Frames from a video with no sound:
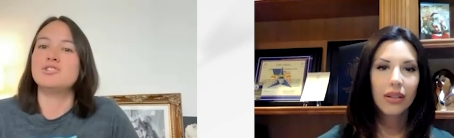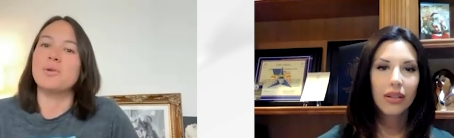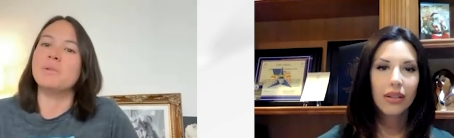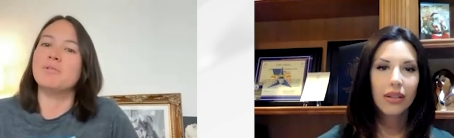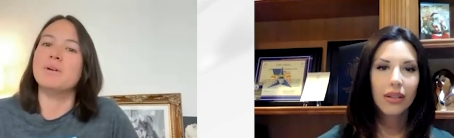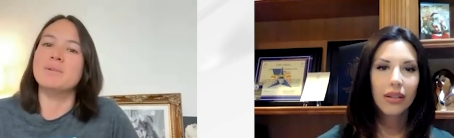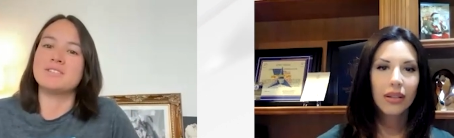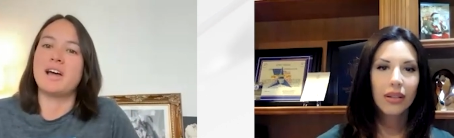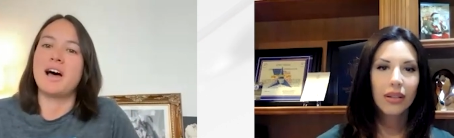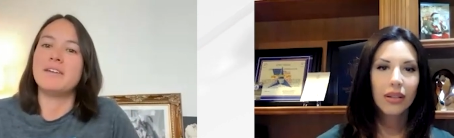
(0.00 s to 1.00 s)
Speaker 1: so many
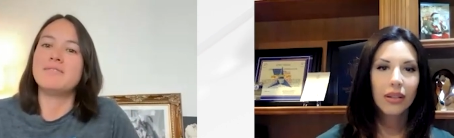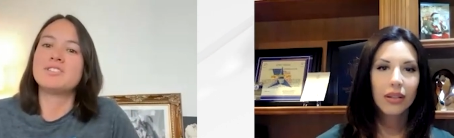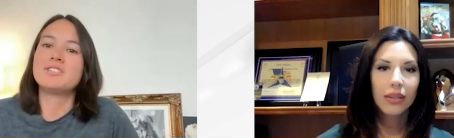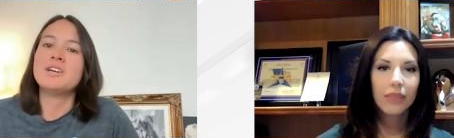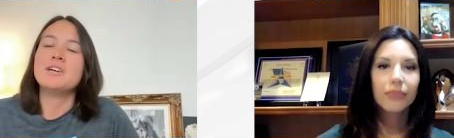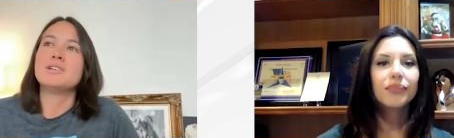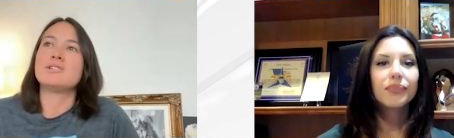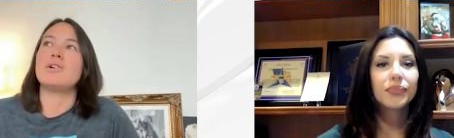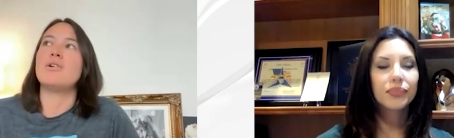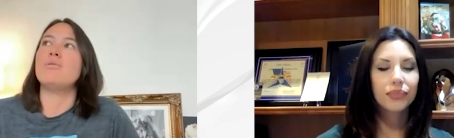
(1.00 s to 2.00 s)
women's lives.
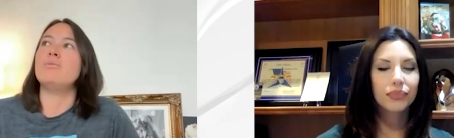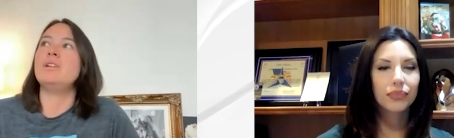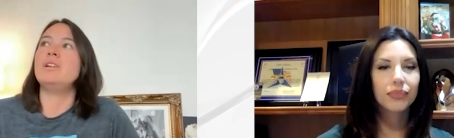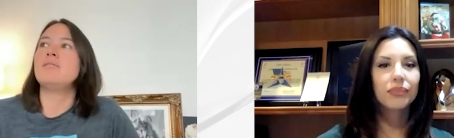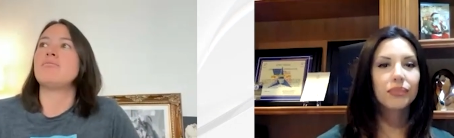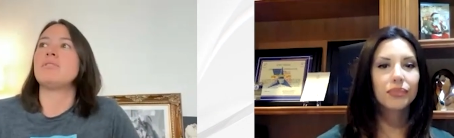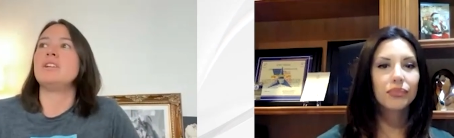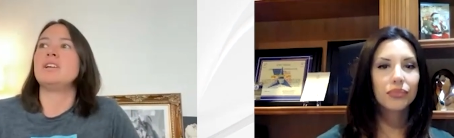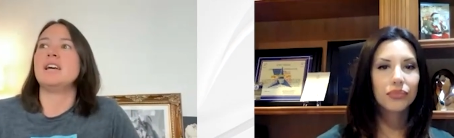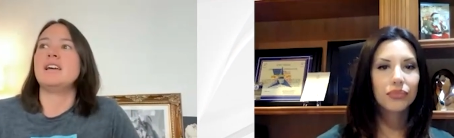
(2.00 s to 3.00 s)
So we didn't
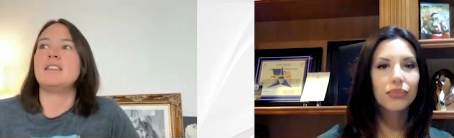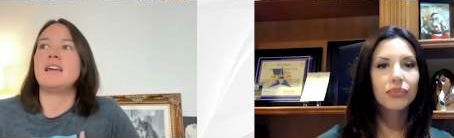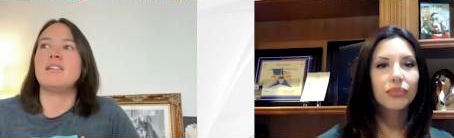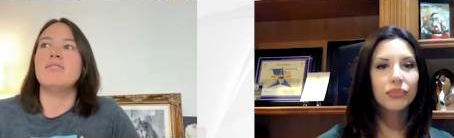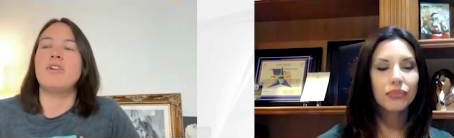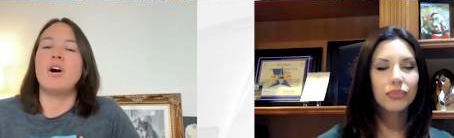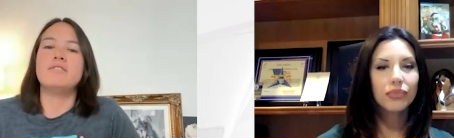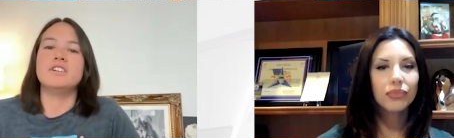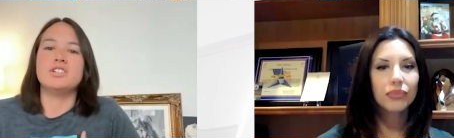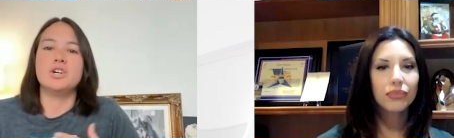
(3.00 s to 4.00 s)
really get that
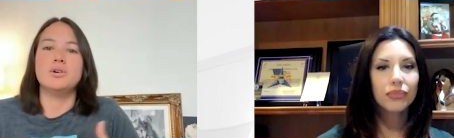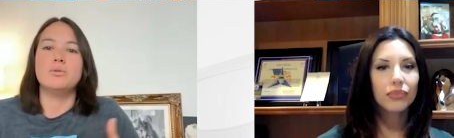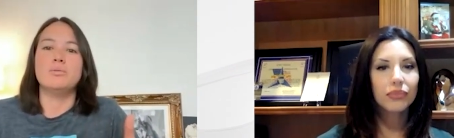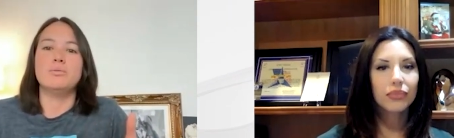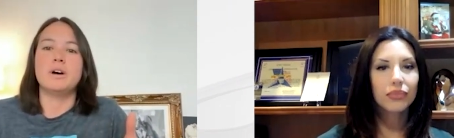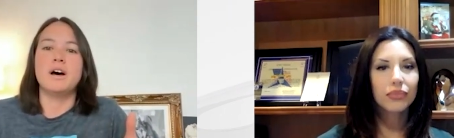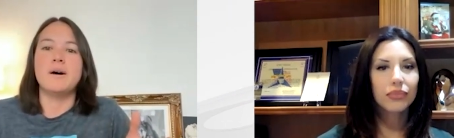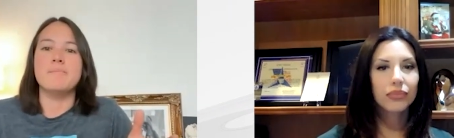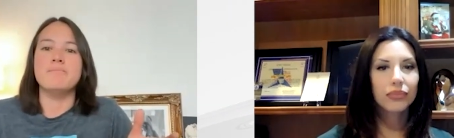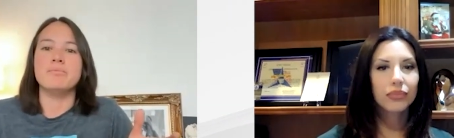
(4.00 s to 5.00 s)
involved until
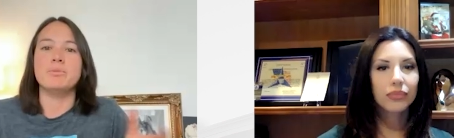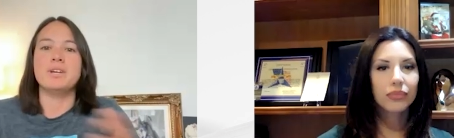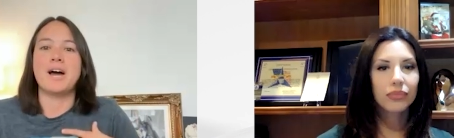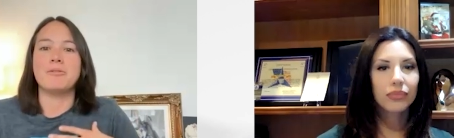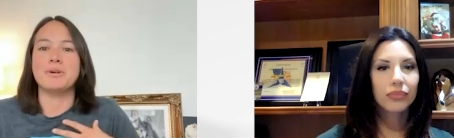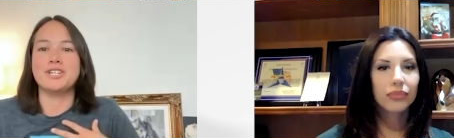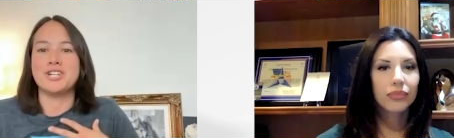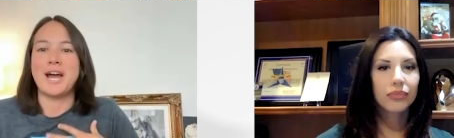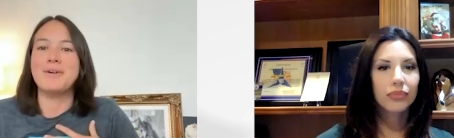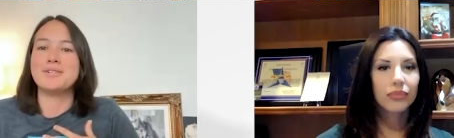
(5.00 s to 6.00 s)
um, we got
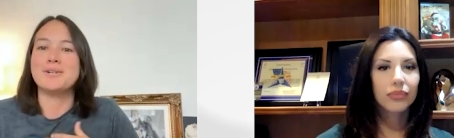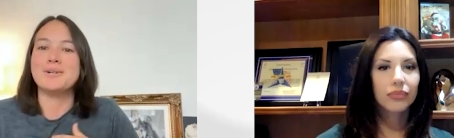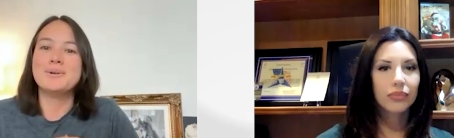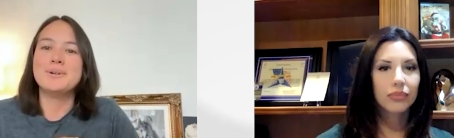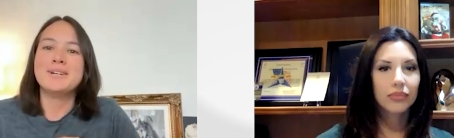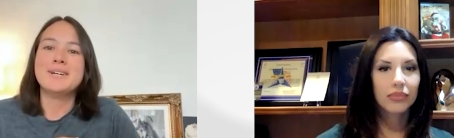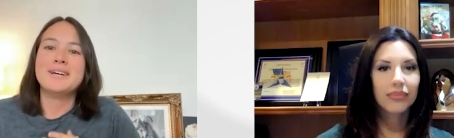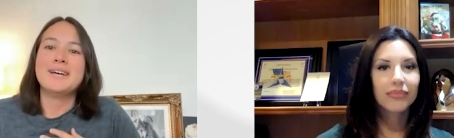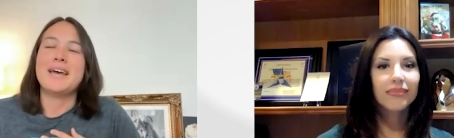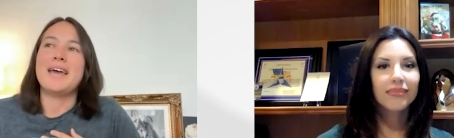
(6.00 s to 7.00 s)
reached out to.
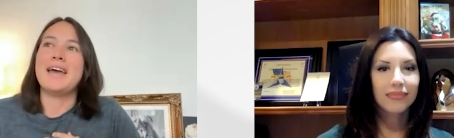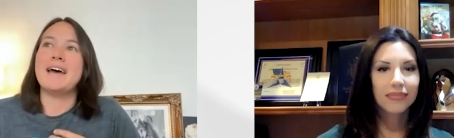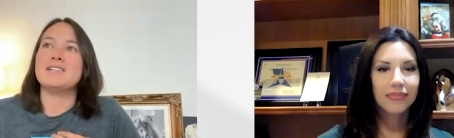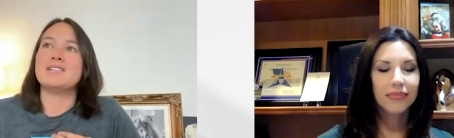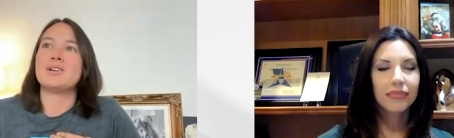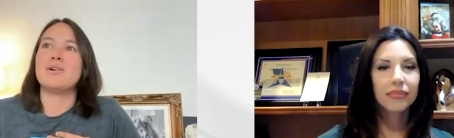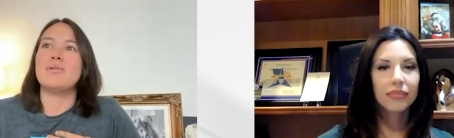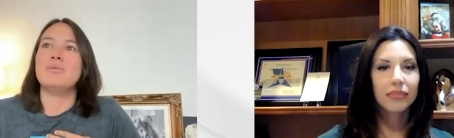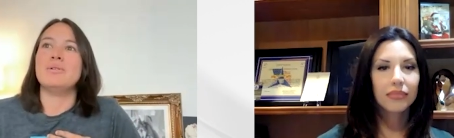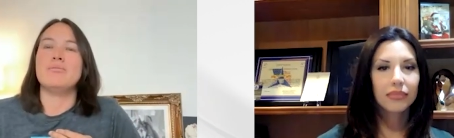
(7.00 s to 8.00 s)
And
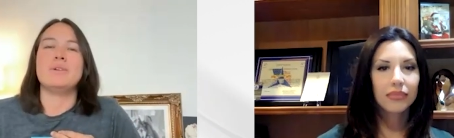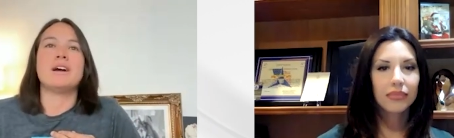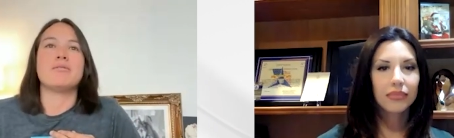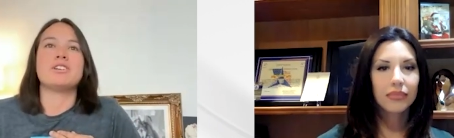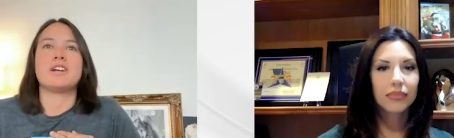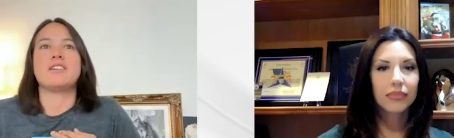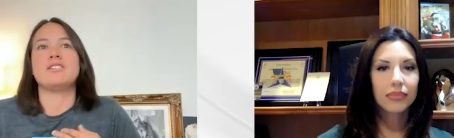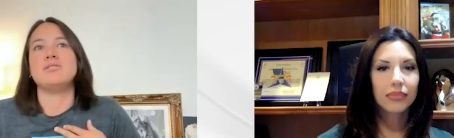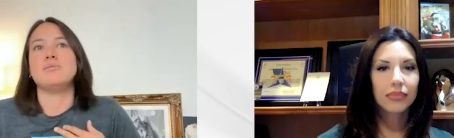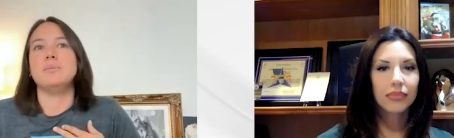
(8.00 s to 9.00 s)
so we, we got reached out
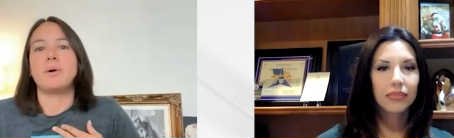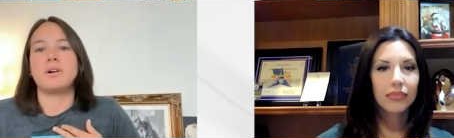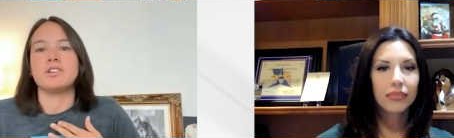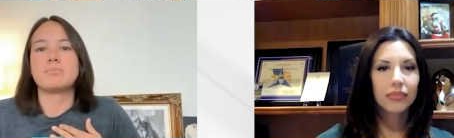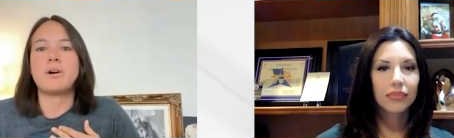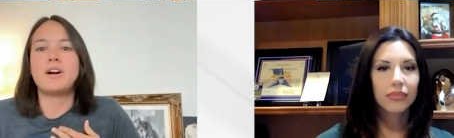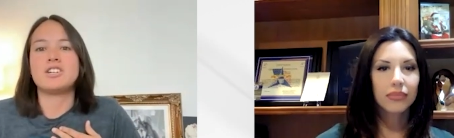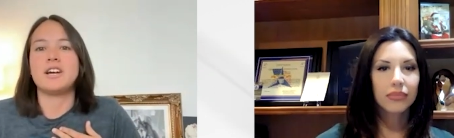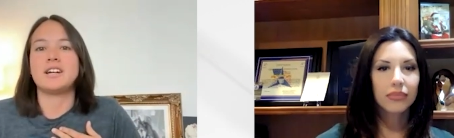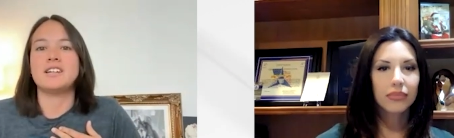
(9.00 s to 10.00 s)
to be part of this
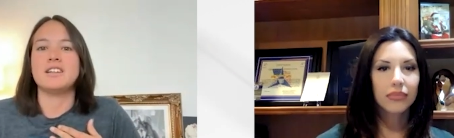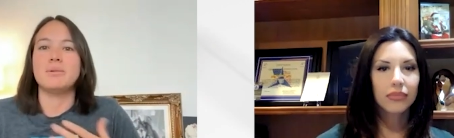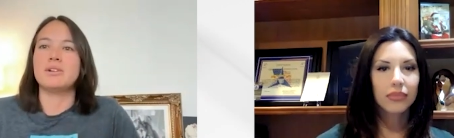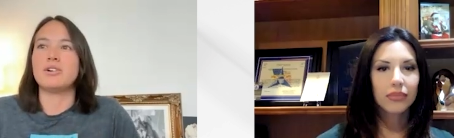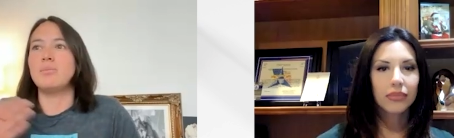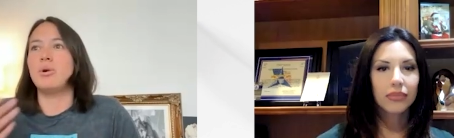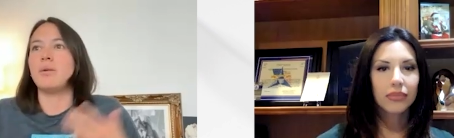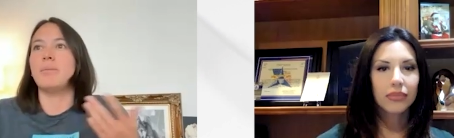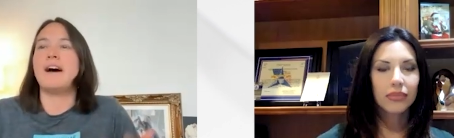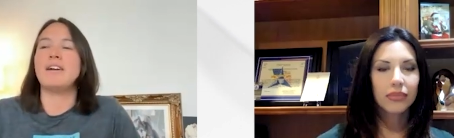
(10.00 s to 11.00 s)
project and then we learned more
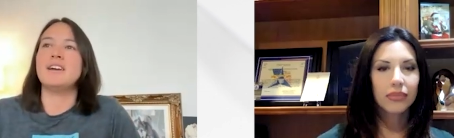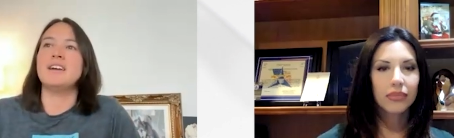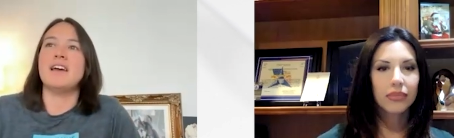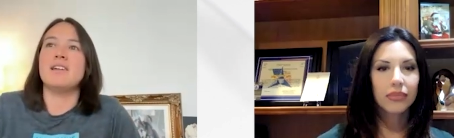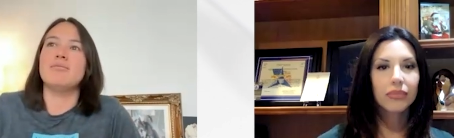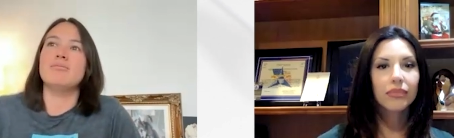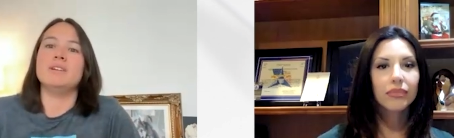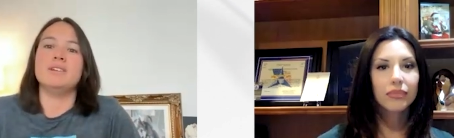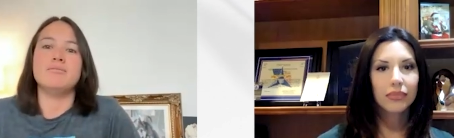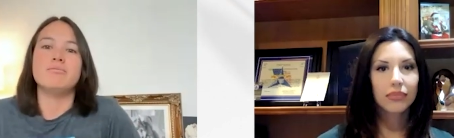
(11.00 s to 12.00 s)
about it and
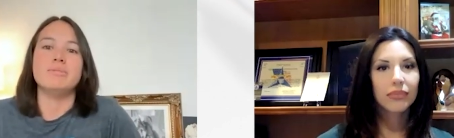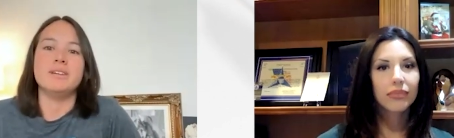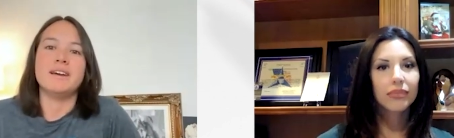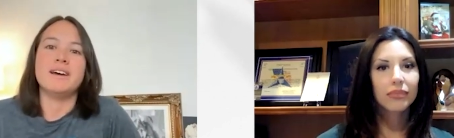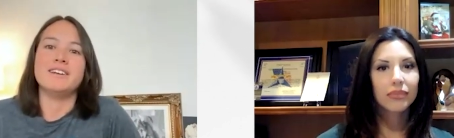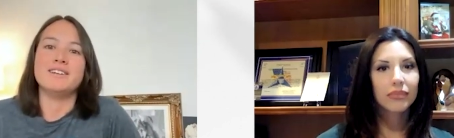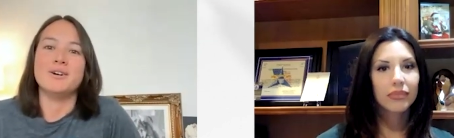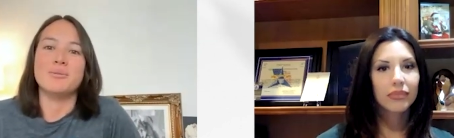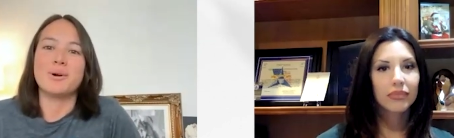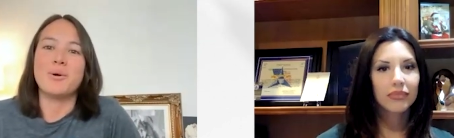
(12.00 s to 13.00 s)
we, we uh, you
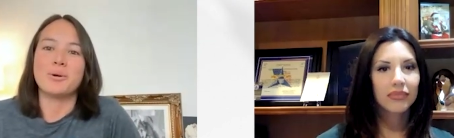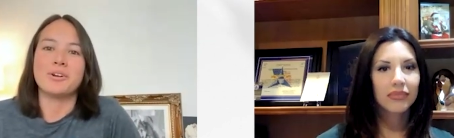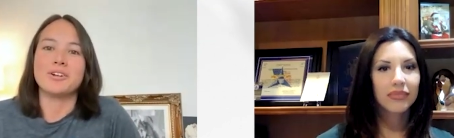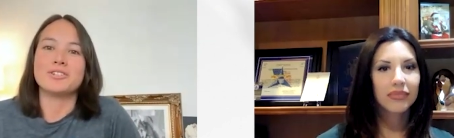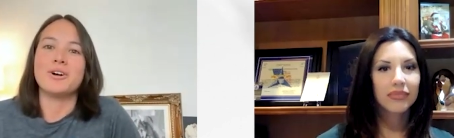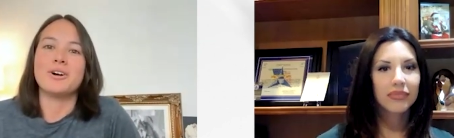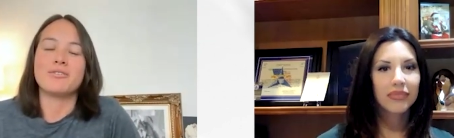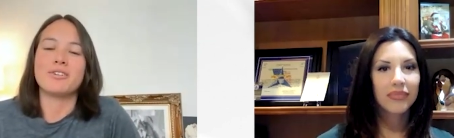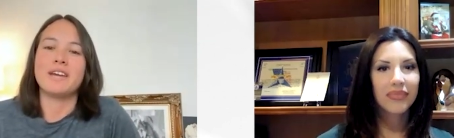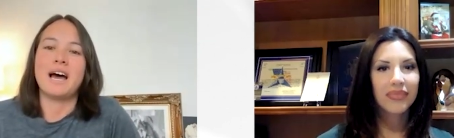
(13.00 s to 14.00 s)
know, recorded our song
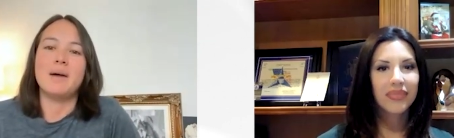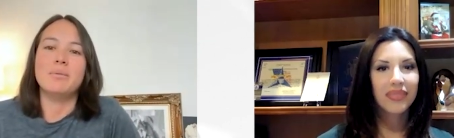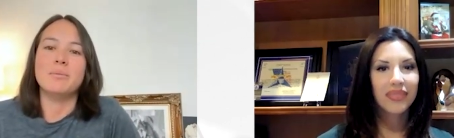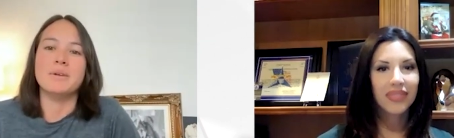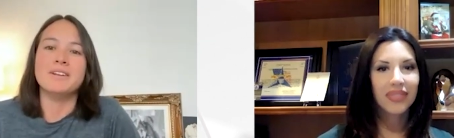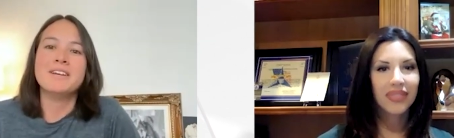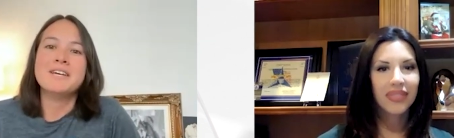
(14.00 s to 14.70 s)
for the album. And